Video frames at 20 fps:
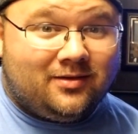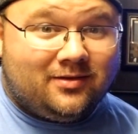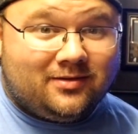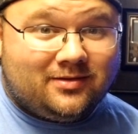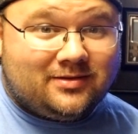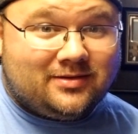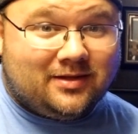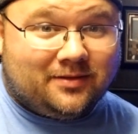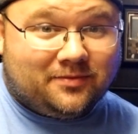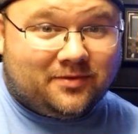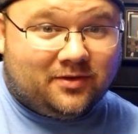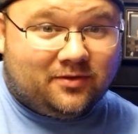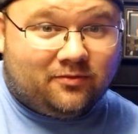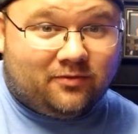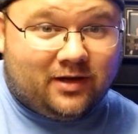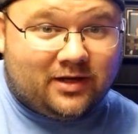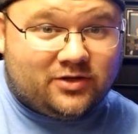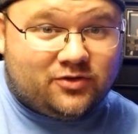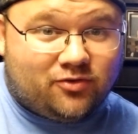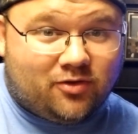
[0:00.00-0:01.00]
Something
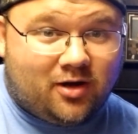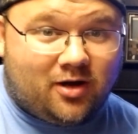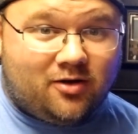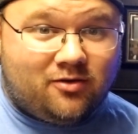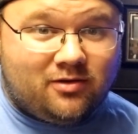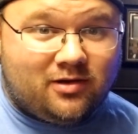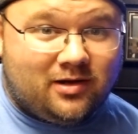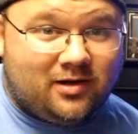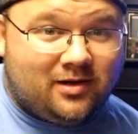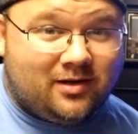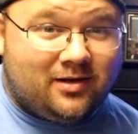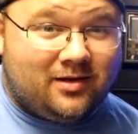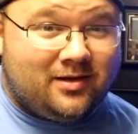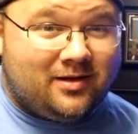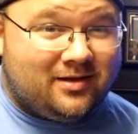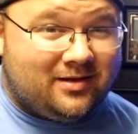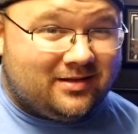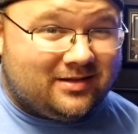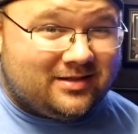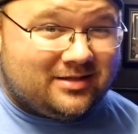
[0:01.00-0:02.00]
retro,
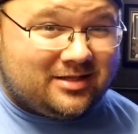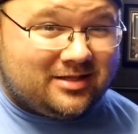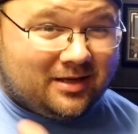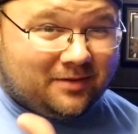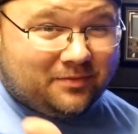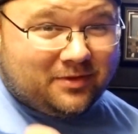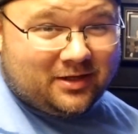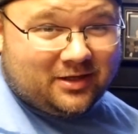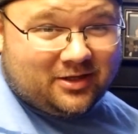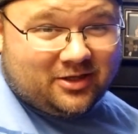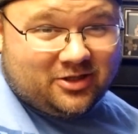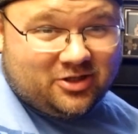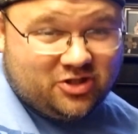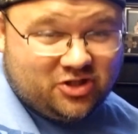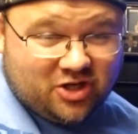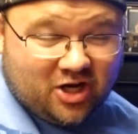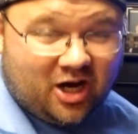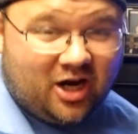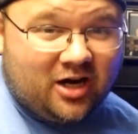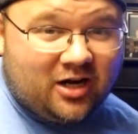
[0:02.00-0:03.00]
something
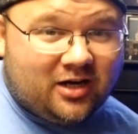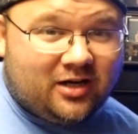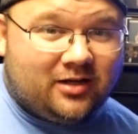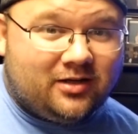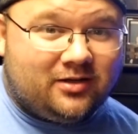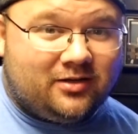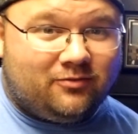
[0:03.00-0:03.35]
junk,